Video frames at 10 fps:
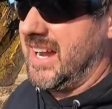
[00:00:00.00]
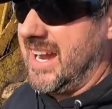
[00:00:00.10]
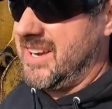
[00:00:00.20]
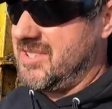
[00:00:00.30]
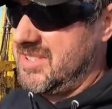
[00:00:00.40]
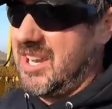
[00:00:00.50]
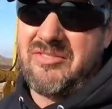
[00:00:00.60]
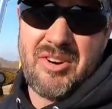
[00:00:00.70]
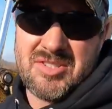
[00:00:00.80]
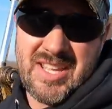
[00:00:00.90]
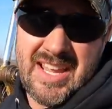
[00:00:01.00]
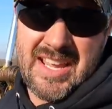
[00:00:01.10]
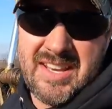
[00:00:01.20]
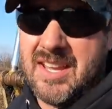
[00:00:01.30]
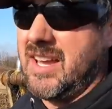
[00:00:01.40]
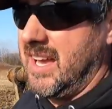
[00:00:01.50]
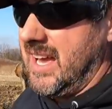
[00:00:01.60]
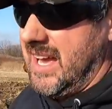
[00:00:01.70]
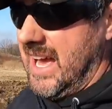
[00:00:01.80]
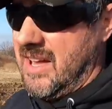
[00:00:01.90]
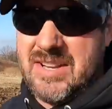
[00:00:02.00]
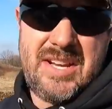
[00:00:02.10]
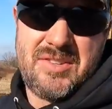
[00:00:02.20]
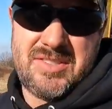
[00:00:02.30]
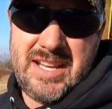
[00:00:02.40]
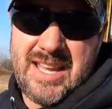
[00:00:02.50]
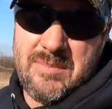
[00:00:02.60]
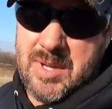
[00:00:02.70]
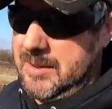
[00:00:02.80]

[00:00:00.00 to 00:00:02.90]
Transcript: I understand firsthand how dangerous that can